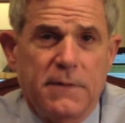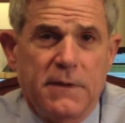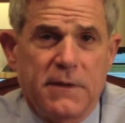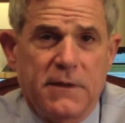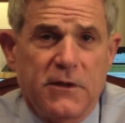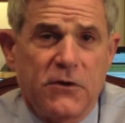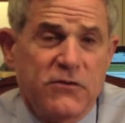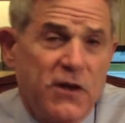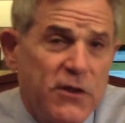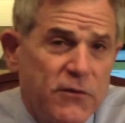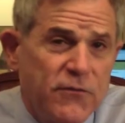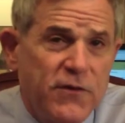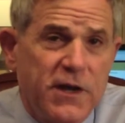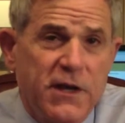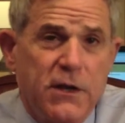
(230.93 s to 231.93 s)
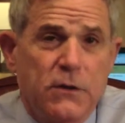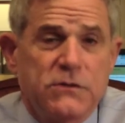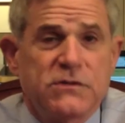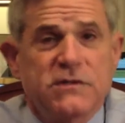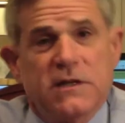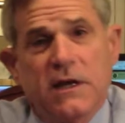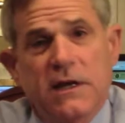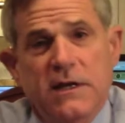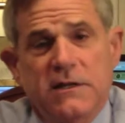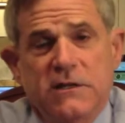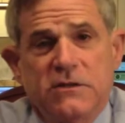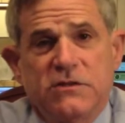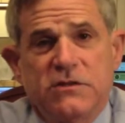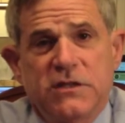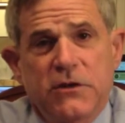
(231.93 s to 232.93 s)
There's other videos in
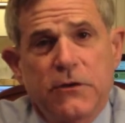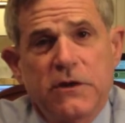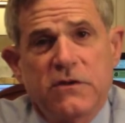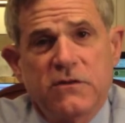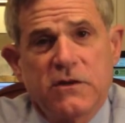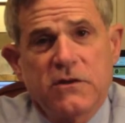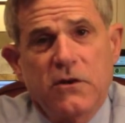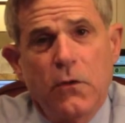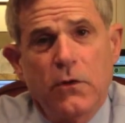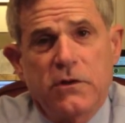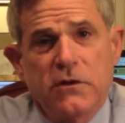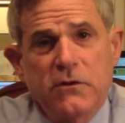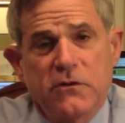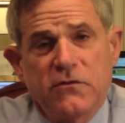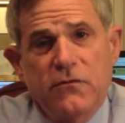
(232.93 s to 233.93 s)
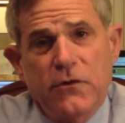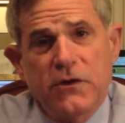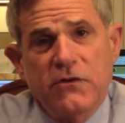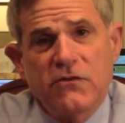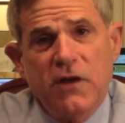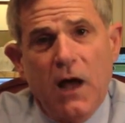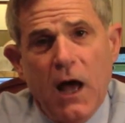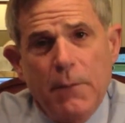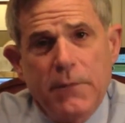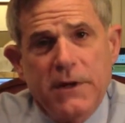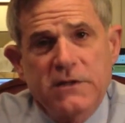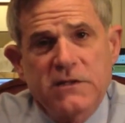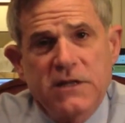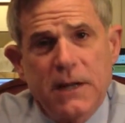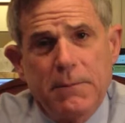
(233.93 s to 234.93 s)
this series that go into these various
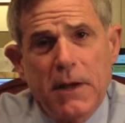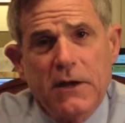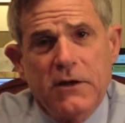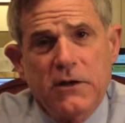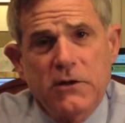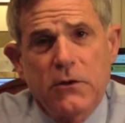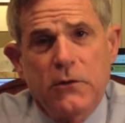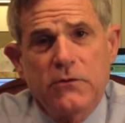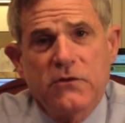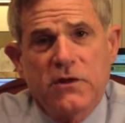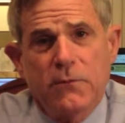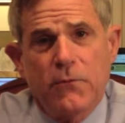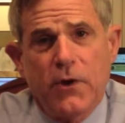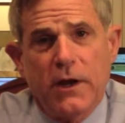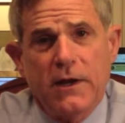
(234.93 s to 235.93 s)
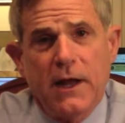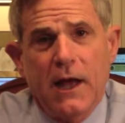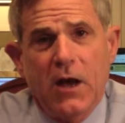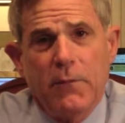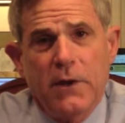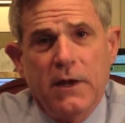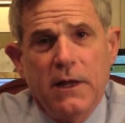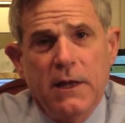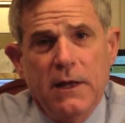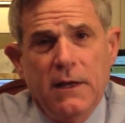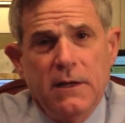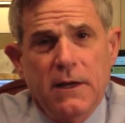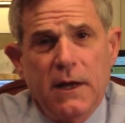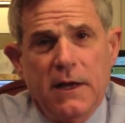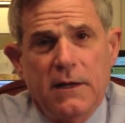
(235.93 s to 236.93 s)
topics, and I'm not going to go into them right now, but
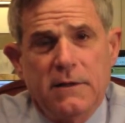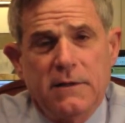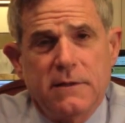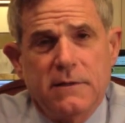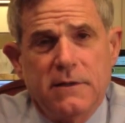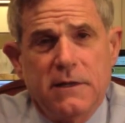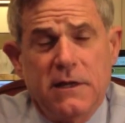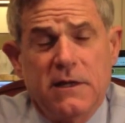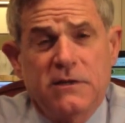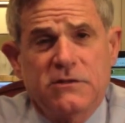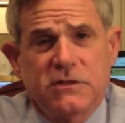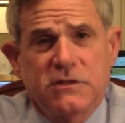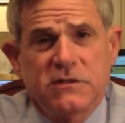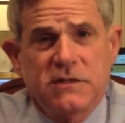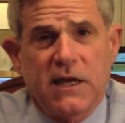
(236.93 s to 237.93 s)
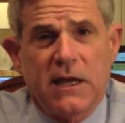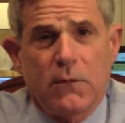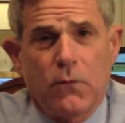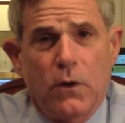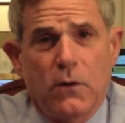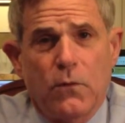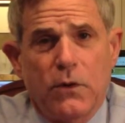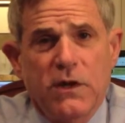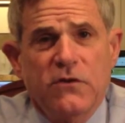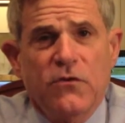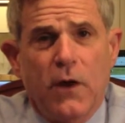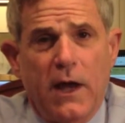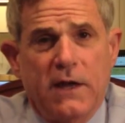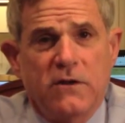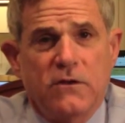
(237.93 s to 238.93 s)
needless to say, what we
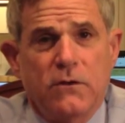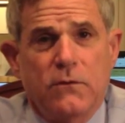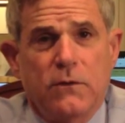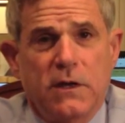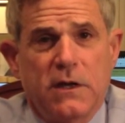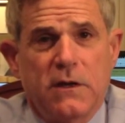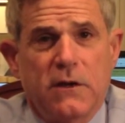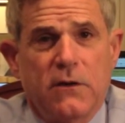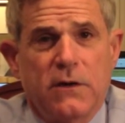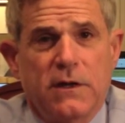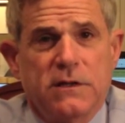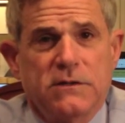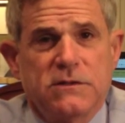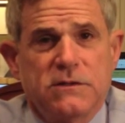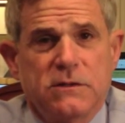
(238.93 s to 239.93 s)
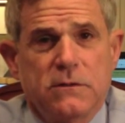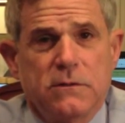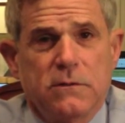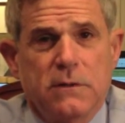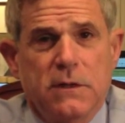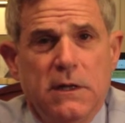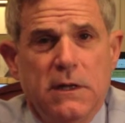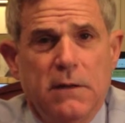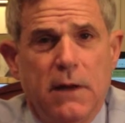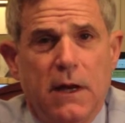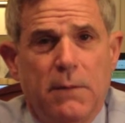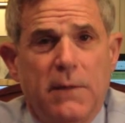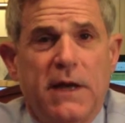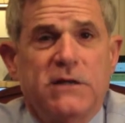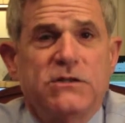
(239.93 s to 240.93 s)
try and do here is to
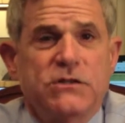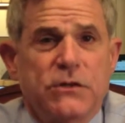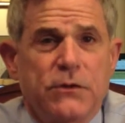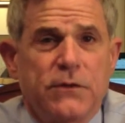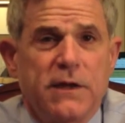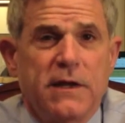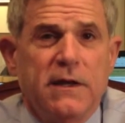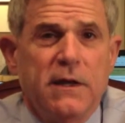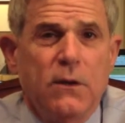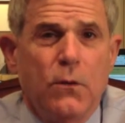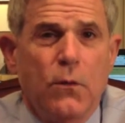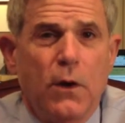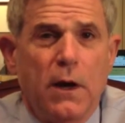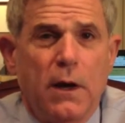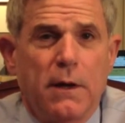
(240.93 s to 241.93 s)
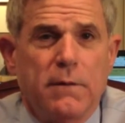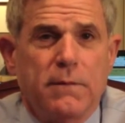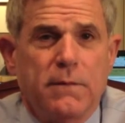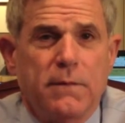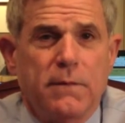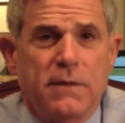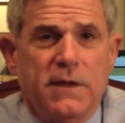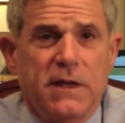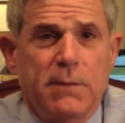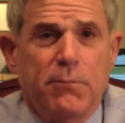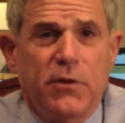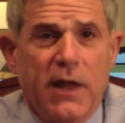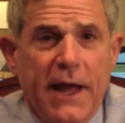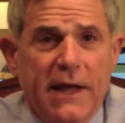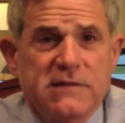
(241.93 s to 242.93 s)
make sure that the
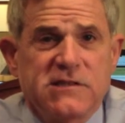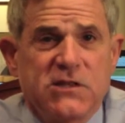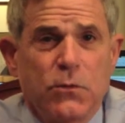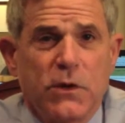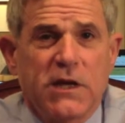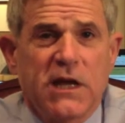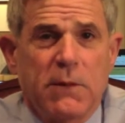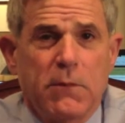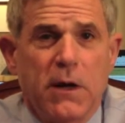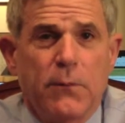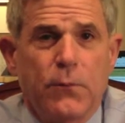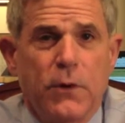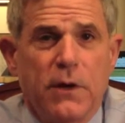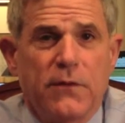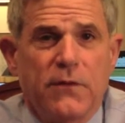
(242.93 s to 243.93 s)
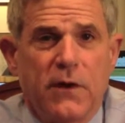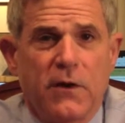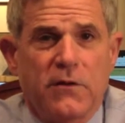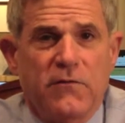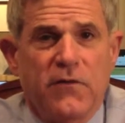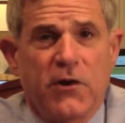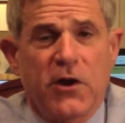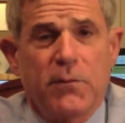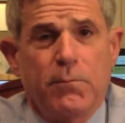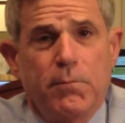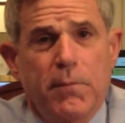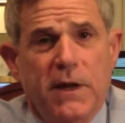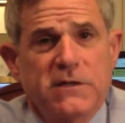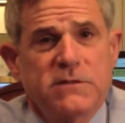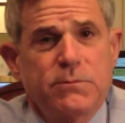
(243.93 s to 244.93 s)
plans that we come up with are the very
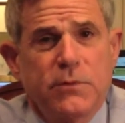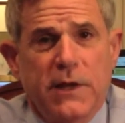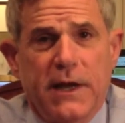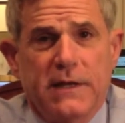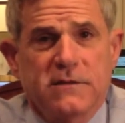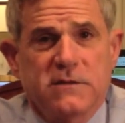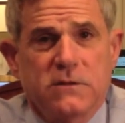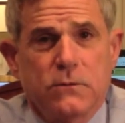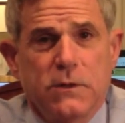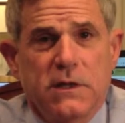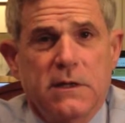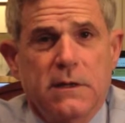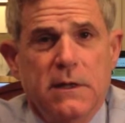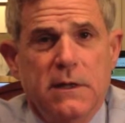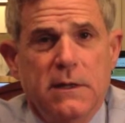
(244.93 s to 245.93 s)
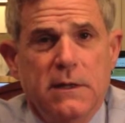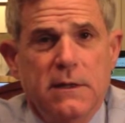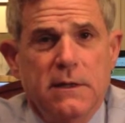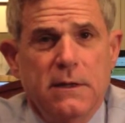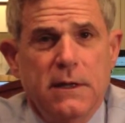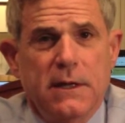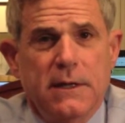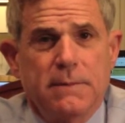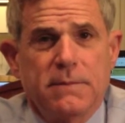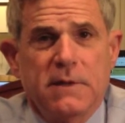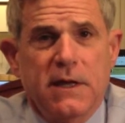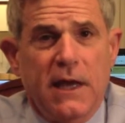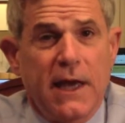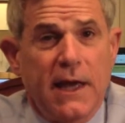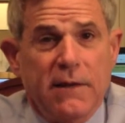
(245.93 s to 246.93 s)
best plans that we
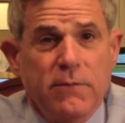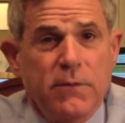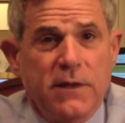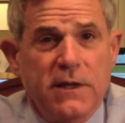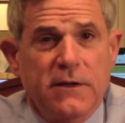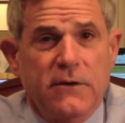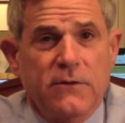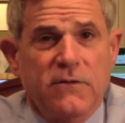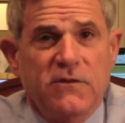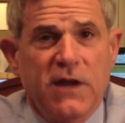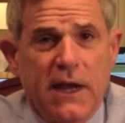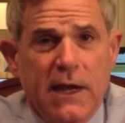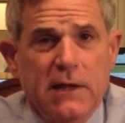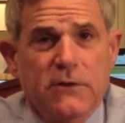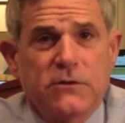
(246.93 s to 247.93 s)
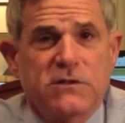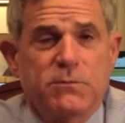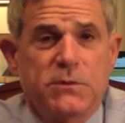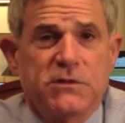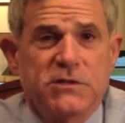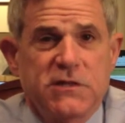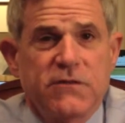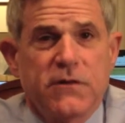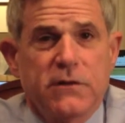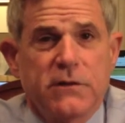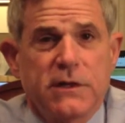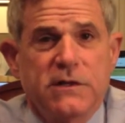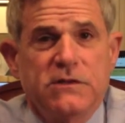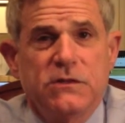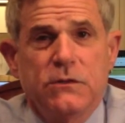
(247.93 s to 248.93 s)
can, that are tailored
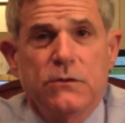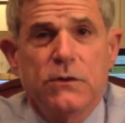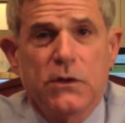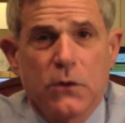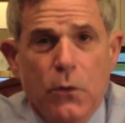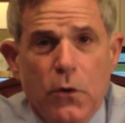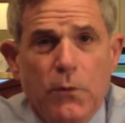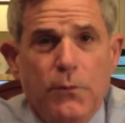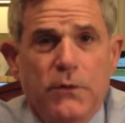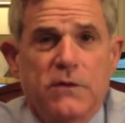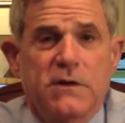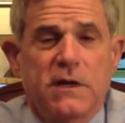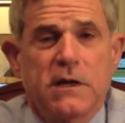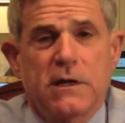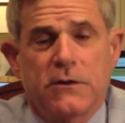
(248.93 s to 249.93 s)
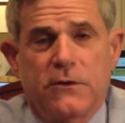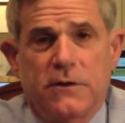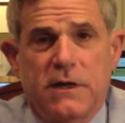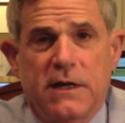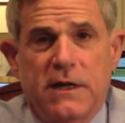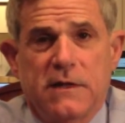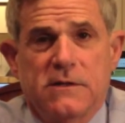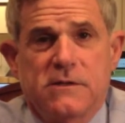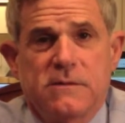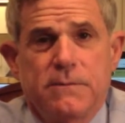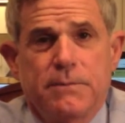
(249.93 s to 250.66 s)
specifically to your particular needs.